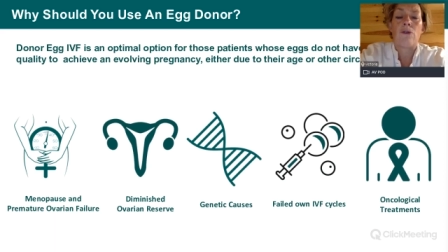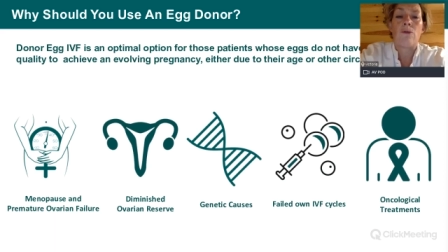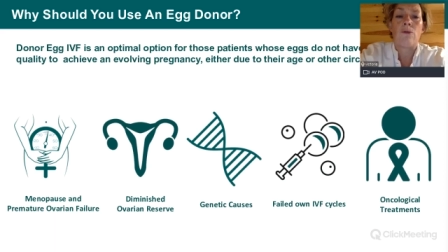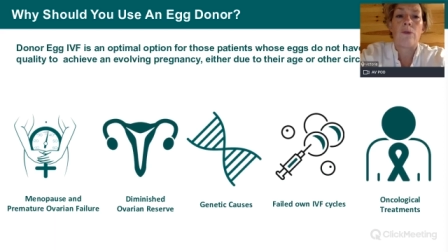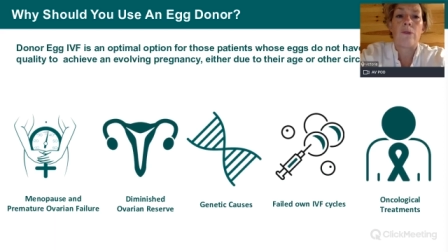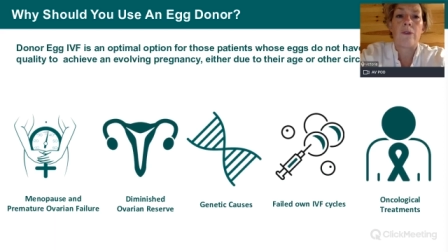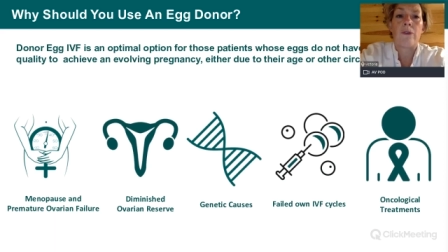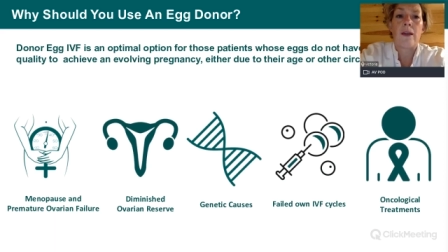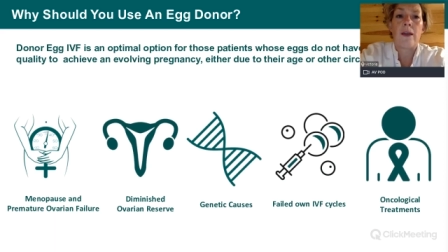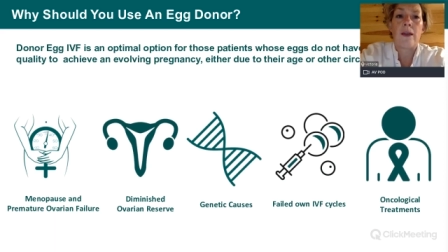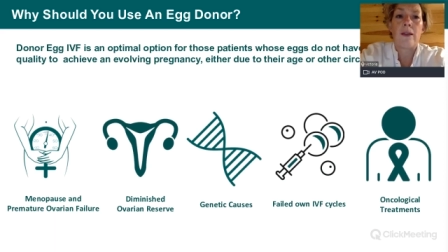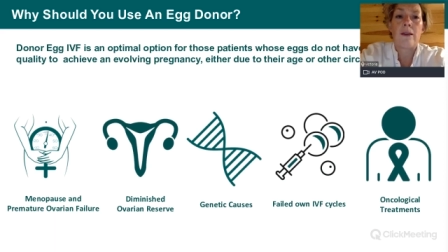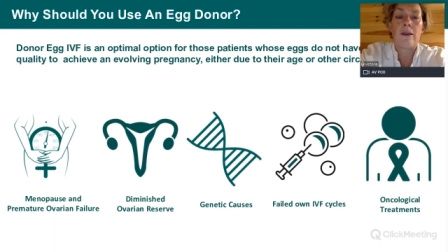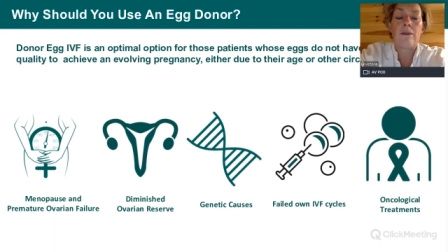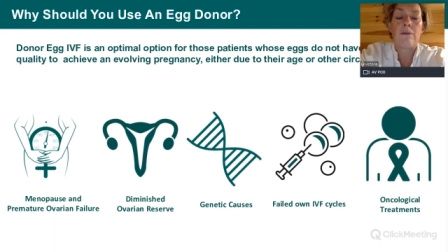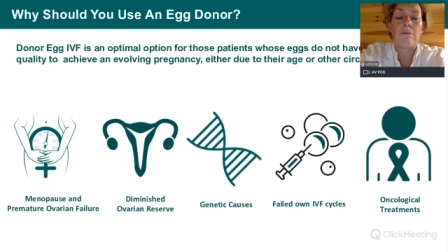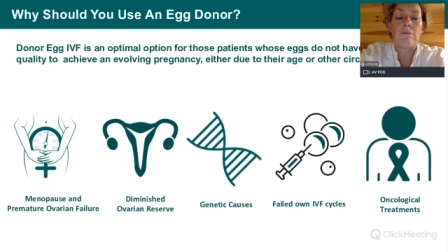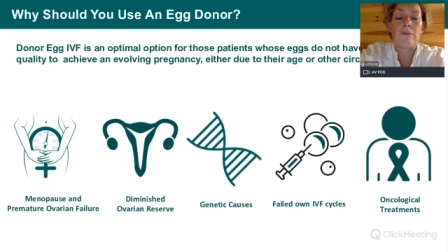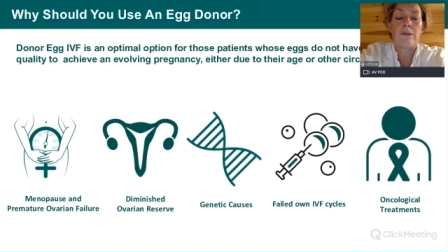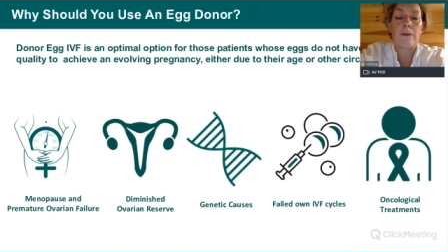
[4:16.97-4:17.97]
what
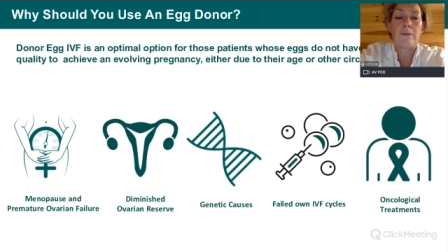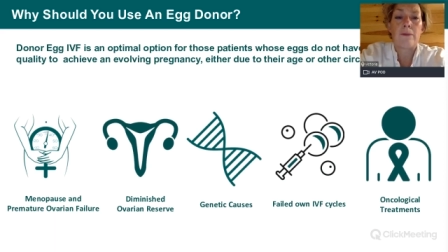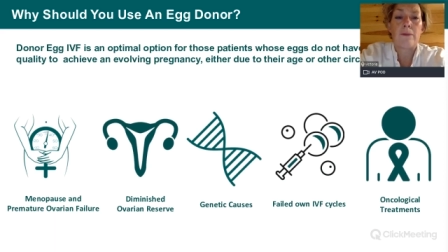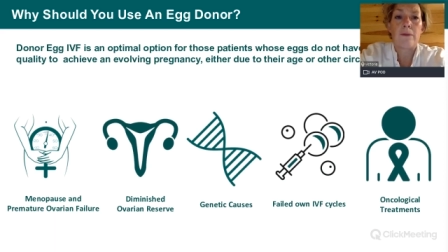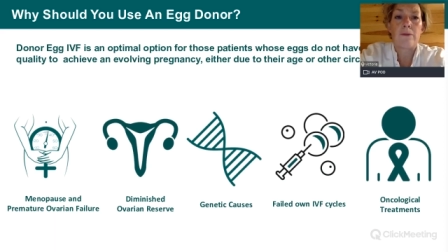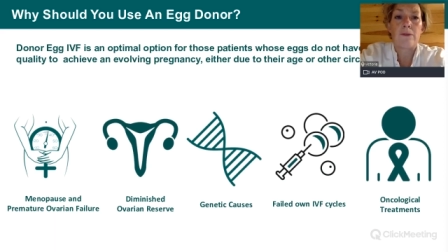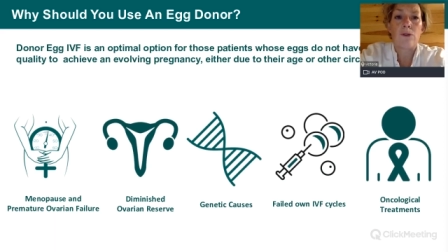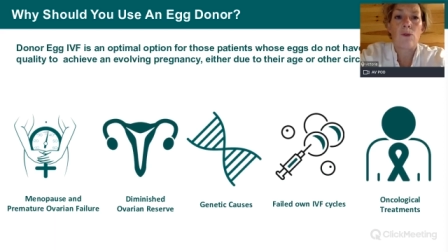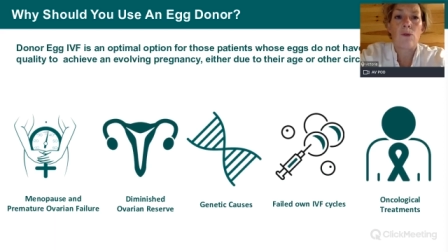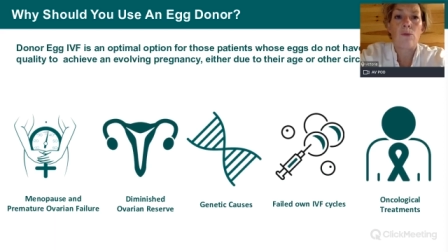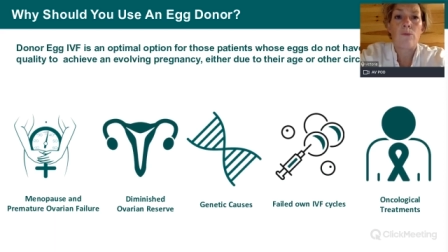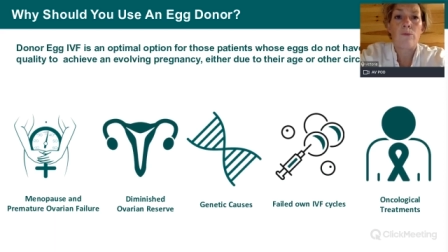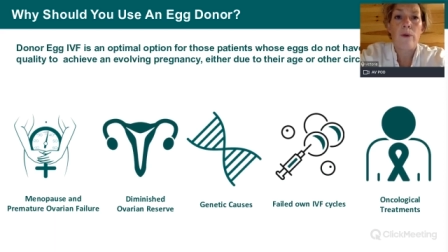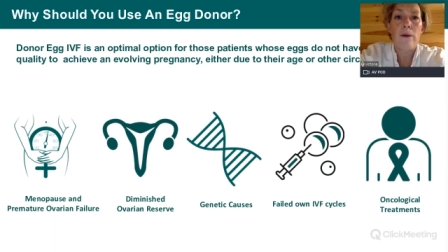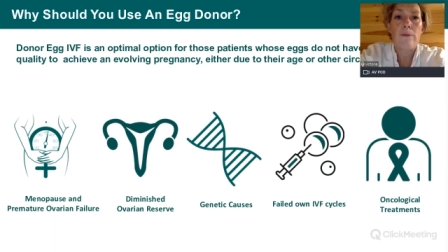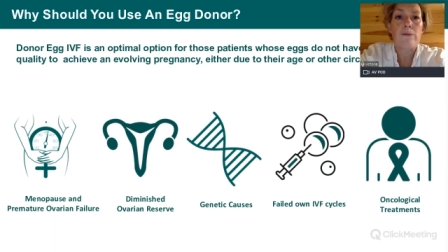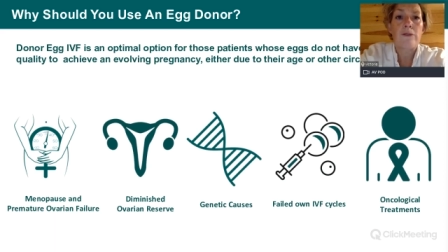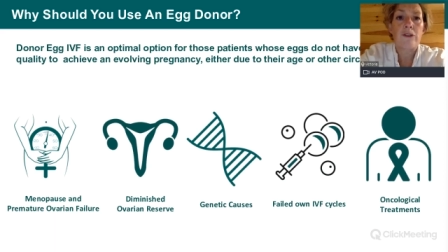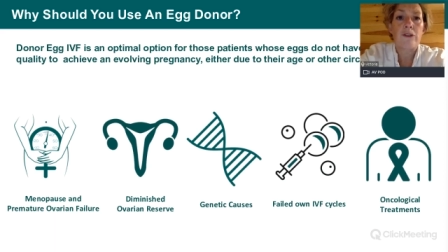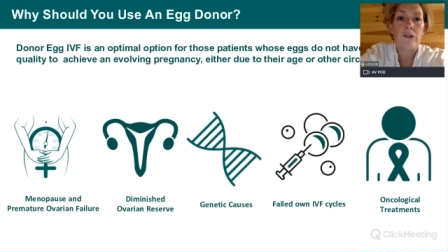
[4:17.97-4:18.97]
they sometimes call
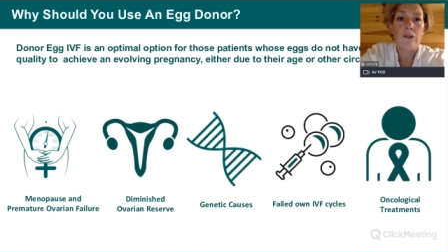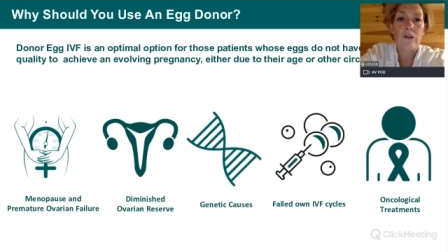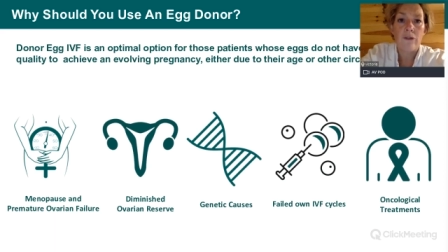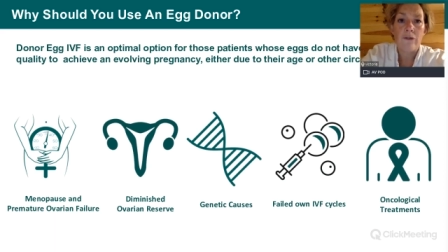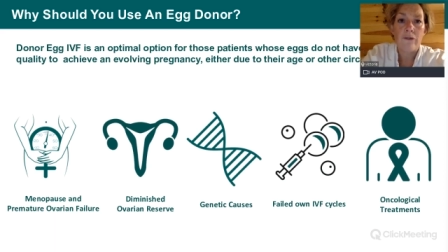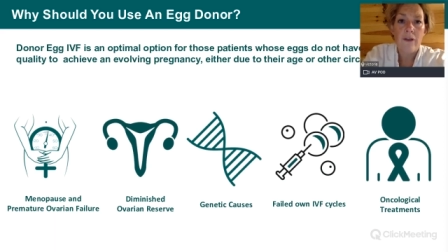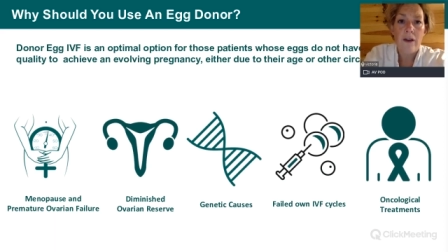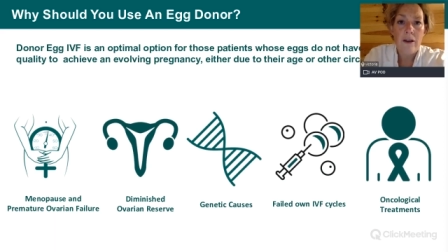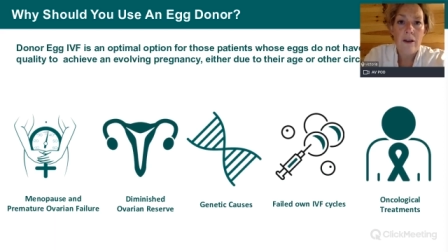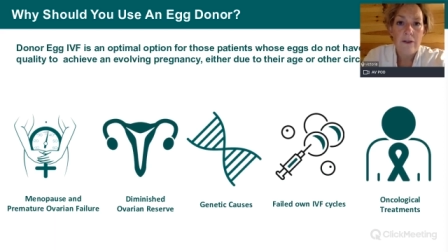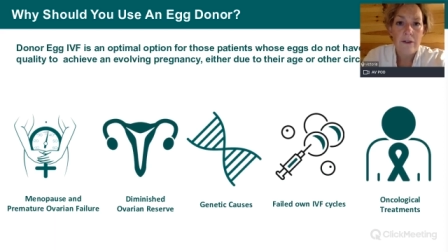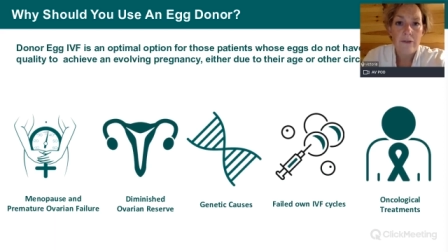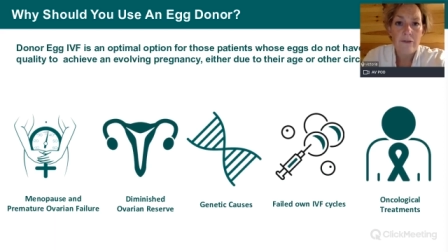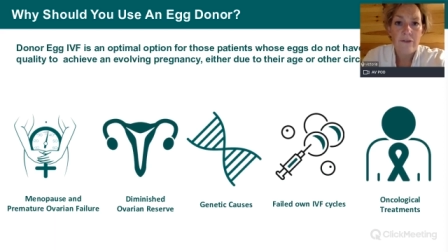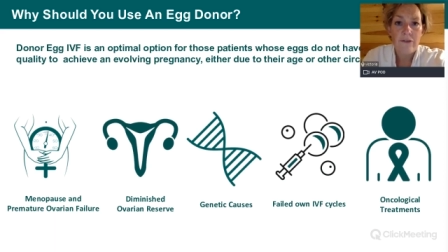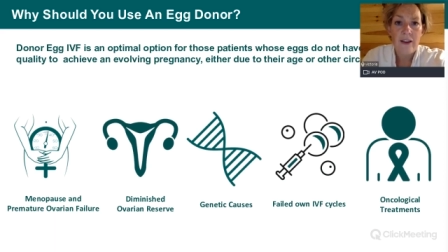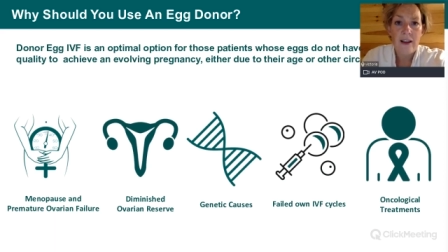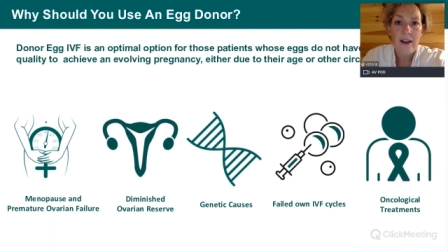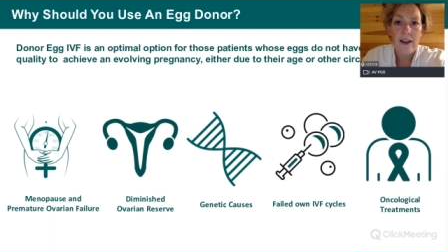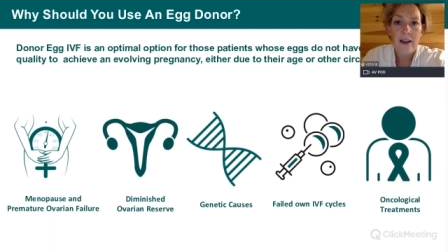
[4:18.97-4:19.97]
premature ovarian
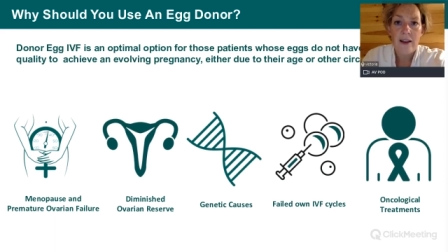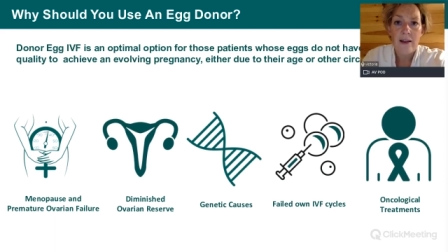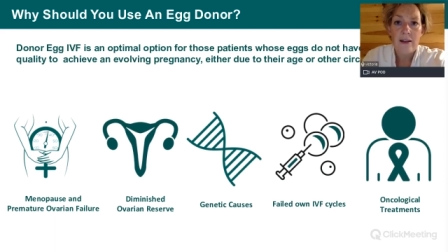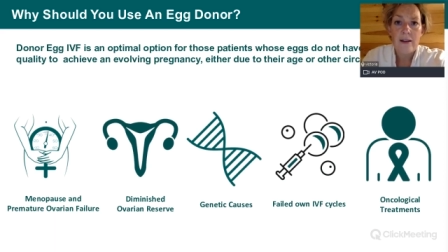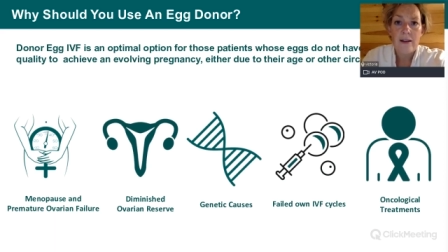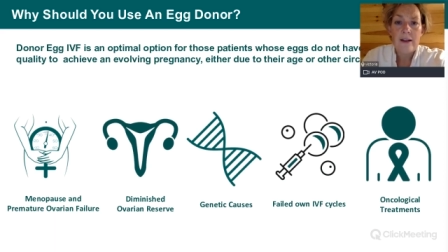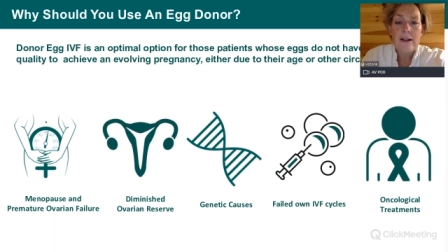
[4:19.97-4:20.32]
failure,